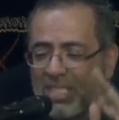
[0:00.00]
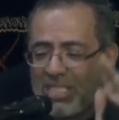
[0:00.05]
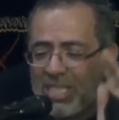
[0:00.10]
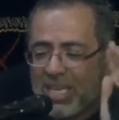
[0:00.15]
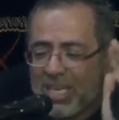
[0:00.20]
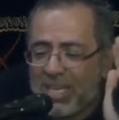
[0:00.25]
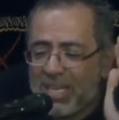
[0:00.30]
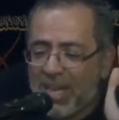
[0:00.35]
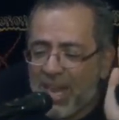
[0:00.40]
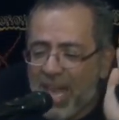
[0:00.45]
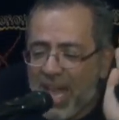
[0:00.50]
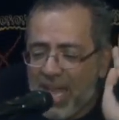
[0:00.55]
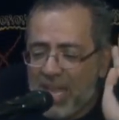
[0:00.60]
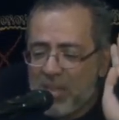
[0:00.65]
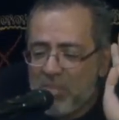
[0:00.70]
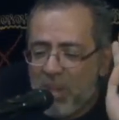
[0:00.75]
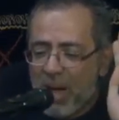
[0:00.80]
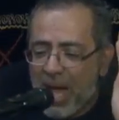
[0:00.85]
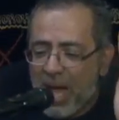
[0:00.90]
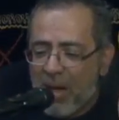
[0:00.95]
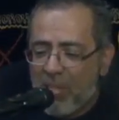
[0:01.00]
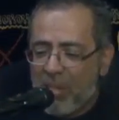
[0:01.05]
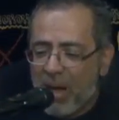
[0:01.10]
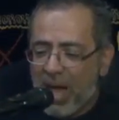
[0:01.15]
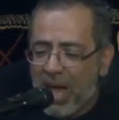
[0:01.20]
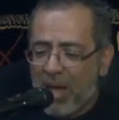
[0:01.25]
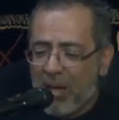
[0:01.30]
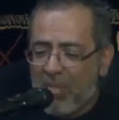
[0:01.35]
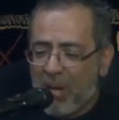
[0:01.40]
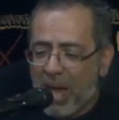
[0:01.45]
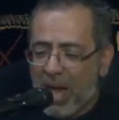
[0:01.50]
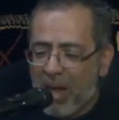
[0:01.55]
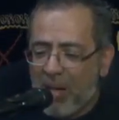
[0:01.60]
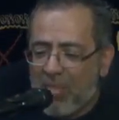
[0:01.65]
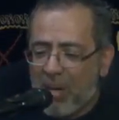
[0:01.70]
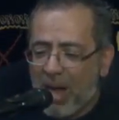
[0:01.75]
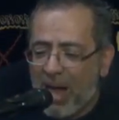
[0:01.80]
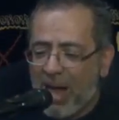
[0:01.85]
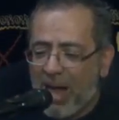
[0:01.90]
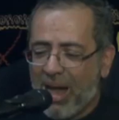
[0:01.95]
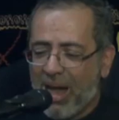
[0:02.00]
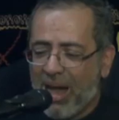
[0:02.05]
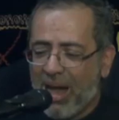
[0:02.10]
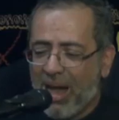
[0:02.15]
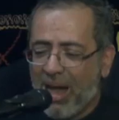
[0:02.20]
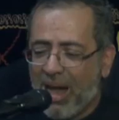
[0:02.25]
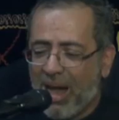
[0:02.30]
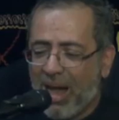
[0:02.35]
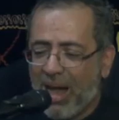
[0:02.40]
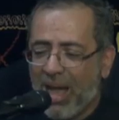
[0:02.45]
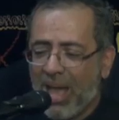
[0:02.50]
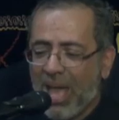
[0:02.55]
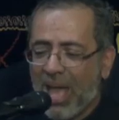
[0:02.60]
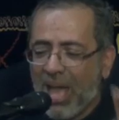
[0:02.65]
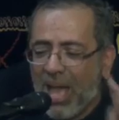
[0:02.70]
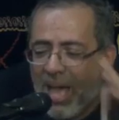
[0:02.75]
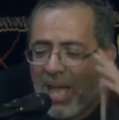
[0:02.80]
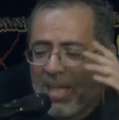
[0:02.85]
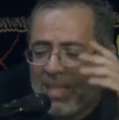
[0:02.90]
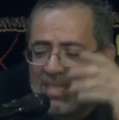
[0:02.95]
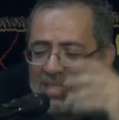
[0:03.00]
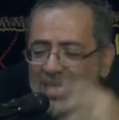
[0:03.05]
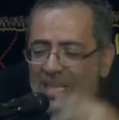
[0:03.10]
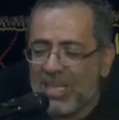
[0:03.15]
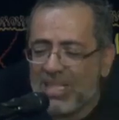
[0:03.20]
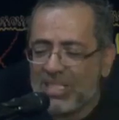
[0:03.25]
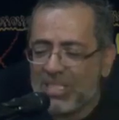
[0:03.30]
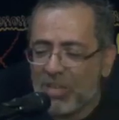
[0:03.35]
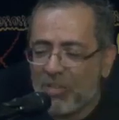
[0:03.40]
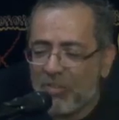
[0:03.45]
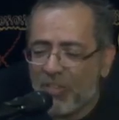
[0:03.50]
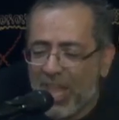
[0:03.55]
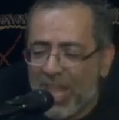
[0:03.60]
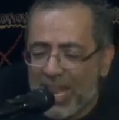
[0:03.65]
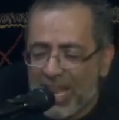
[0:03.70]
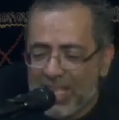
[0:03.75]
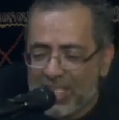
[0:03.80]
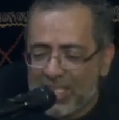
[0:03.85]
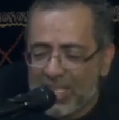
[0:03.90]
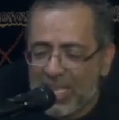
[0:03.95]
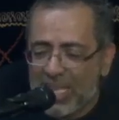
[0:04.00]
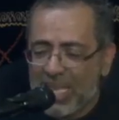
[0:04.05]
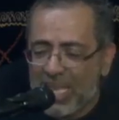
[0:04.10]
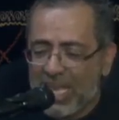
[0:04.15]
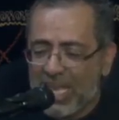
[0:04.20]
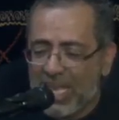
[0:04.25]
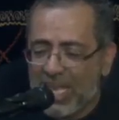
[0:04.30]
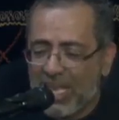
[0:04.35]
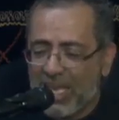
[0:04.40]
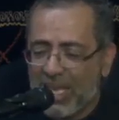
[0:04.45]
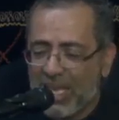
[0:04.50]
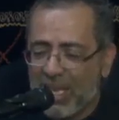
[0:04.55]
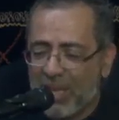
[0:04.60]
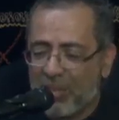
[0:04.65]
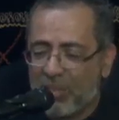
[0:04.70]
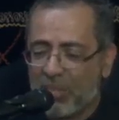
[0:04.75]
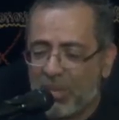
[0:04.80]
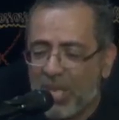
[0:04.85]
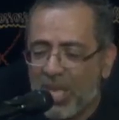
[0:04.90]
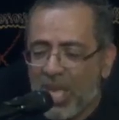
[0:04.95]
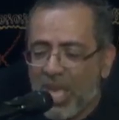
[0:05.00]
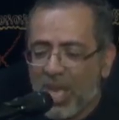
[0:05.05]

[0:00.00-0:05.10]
She cried, Baba, Baba, until she fell asleep.